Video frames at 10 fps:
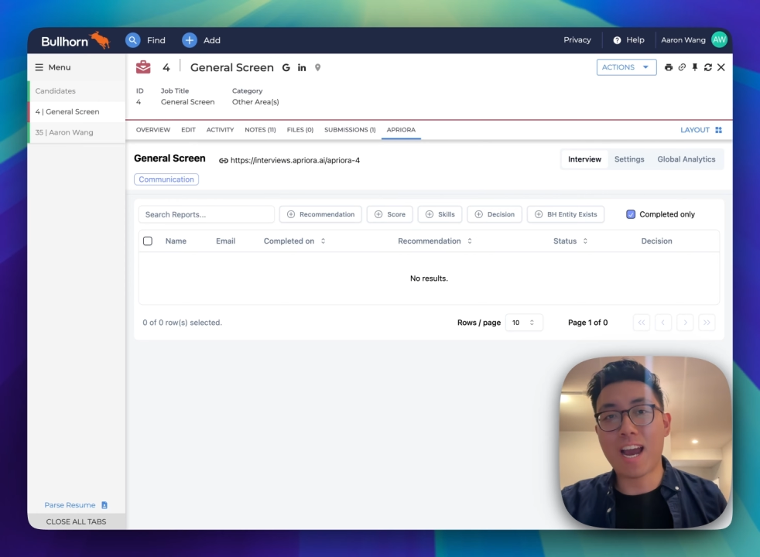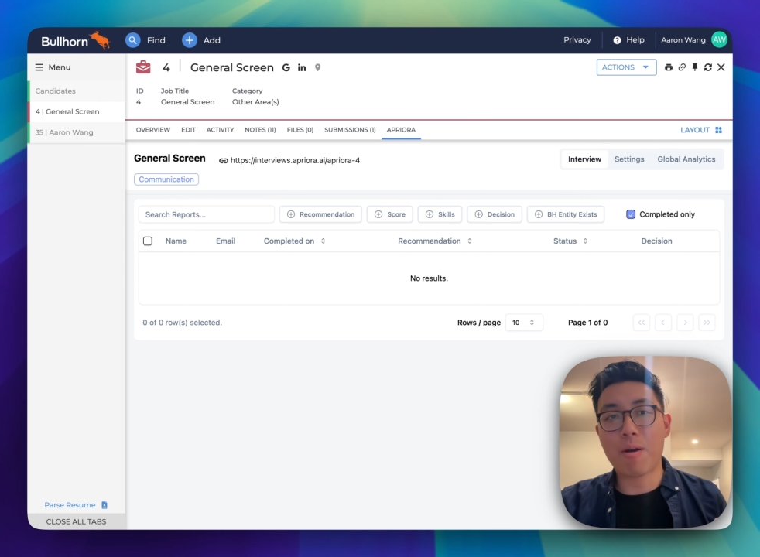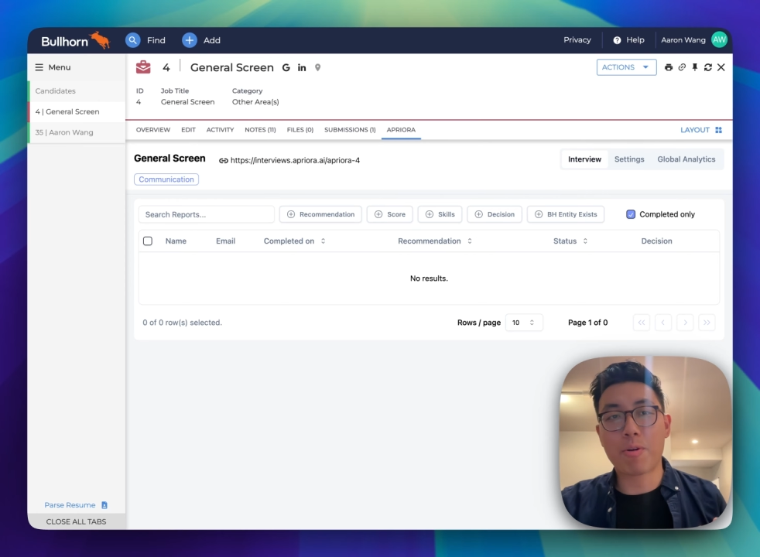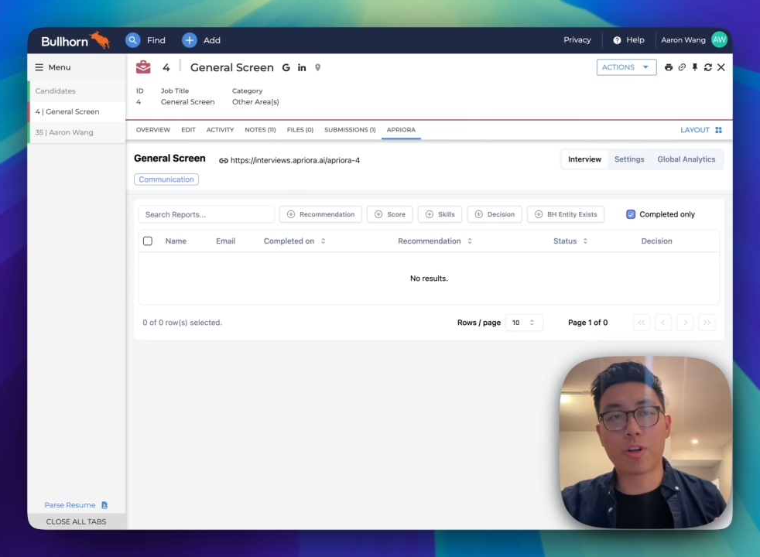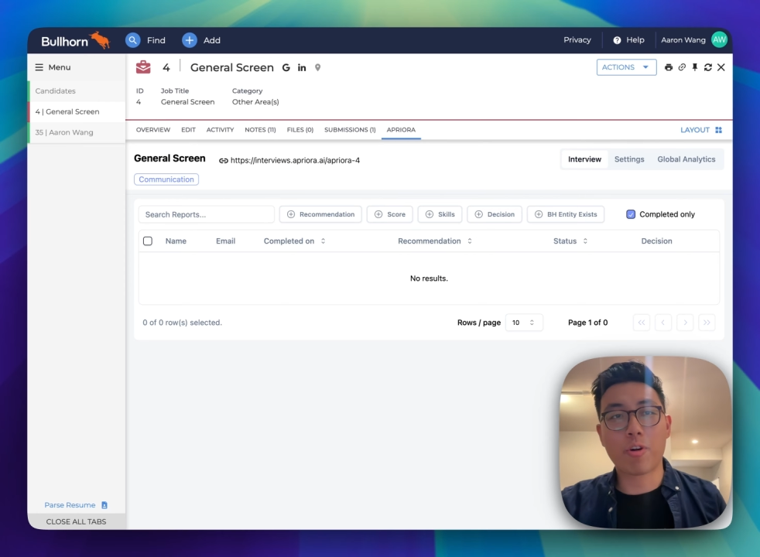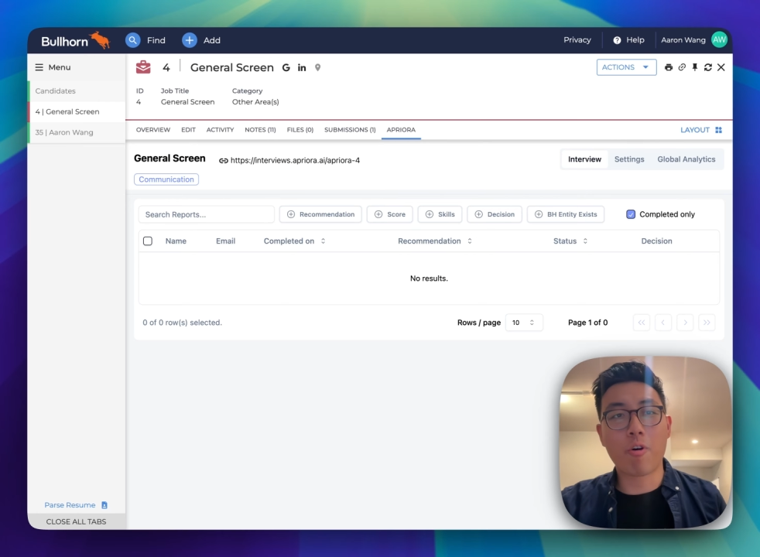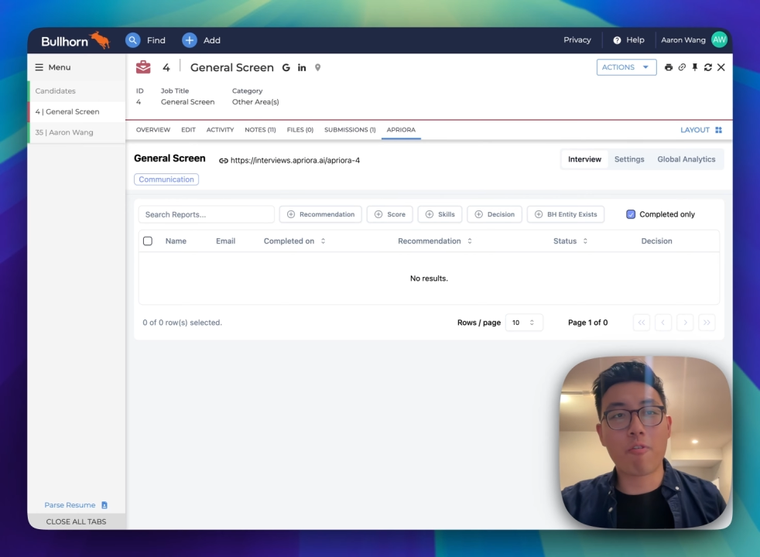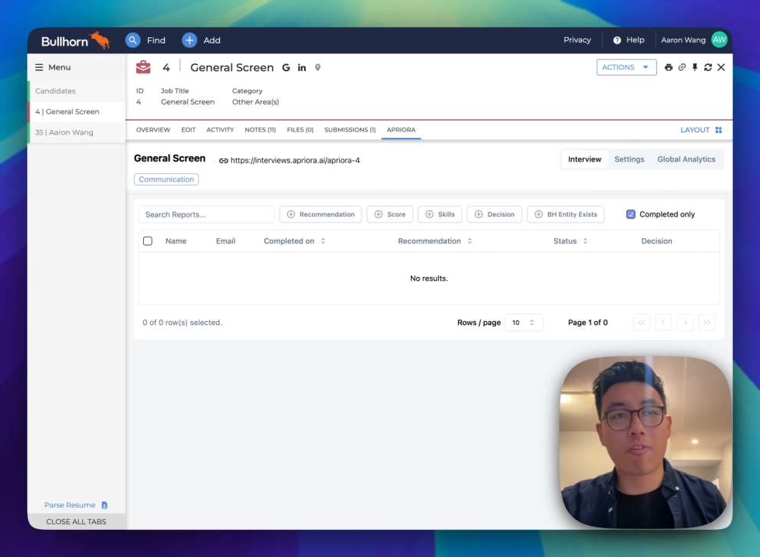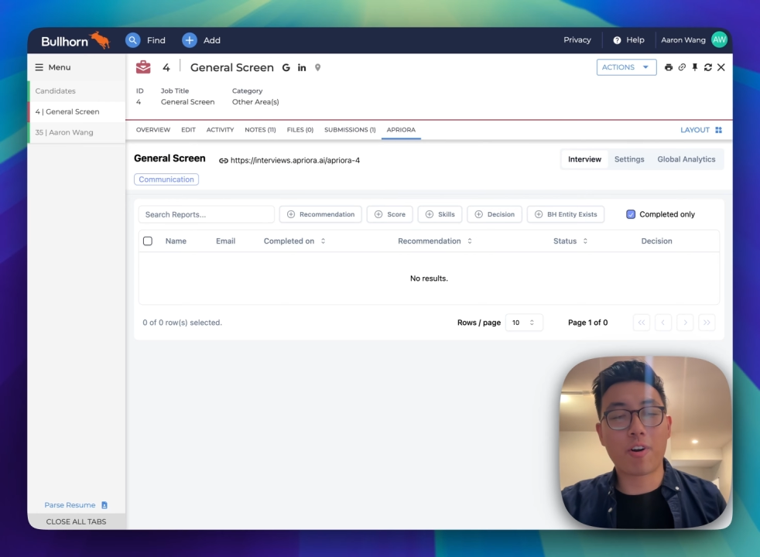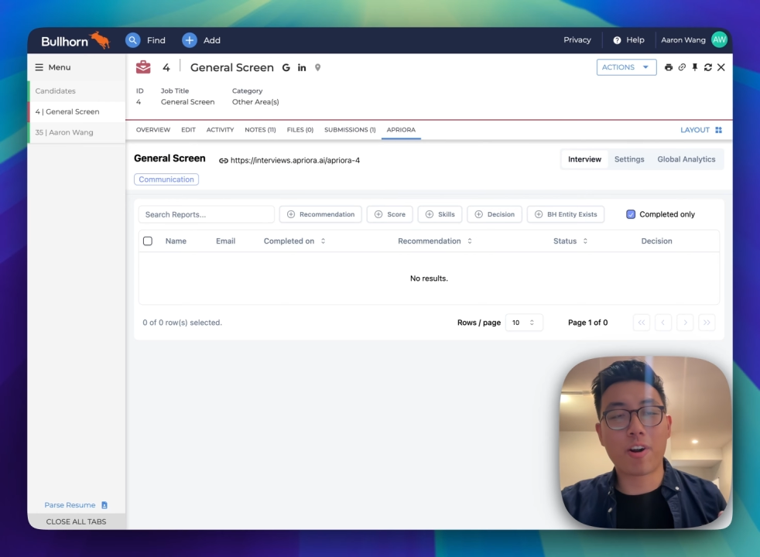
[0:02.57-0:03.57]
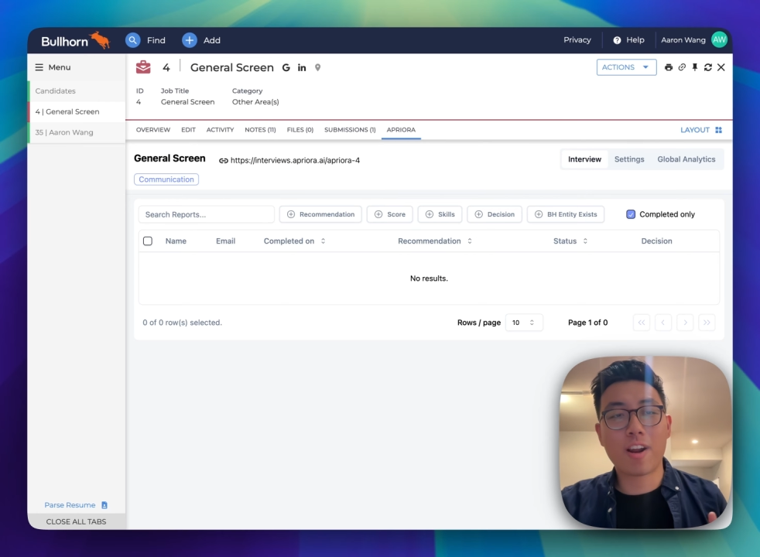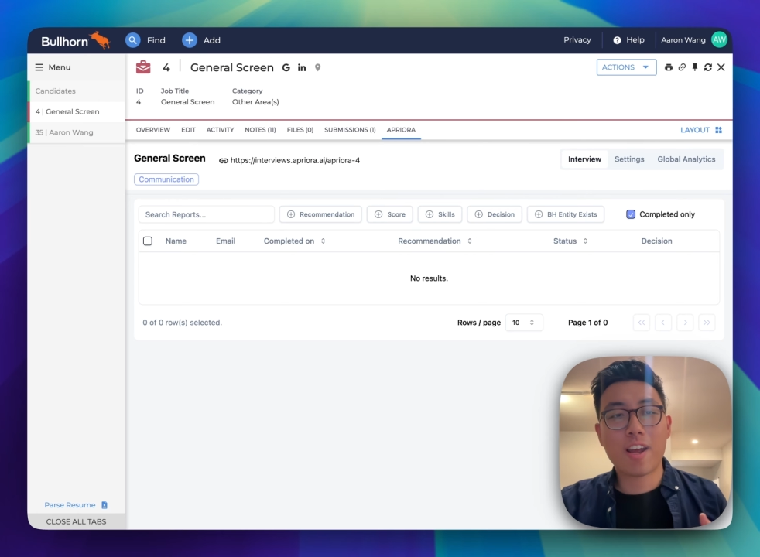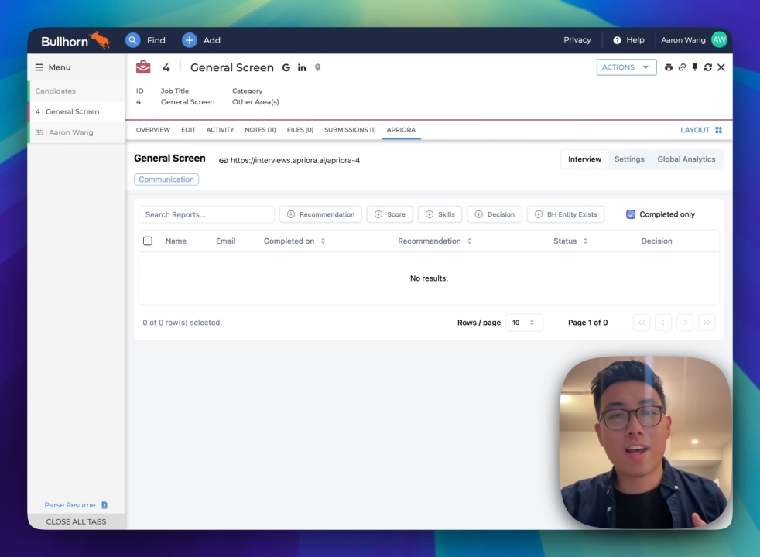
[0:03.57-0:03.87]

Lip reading: I want to go over